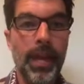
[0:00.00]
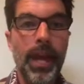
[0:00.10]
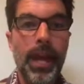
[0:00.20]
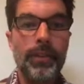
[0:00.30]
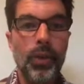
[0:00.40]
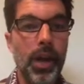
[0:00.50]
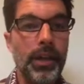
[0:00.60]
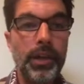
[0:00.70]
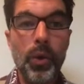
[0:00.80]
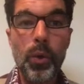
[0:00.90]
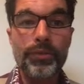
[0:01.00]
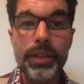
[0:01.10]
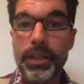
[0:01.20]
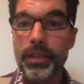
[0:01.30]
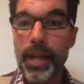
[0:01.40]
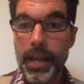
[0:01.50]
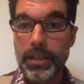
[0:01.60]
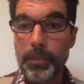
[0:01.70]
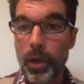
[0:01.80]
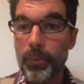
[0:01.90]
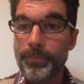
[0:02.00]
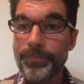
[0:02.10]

And so I'm going to go over here to Exmo,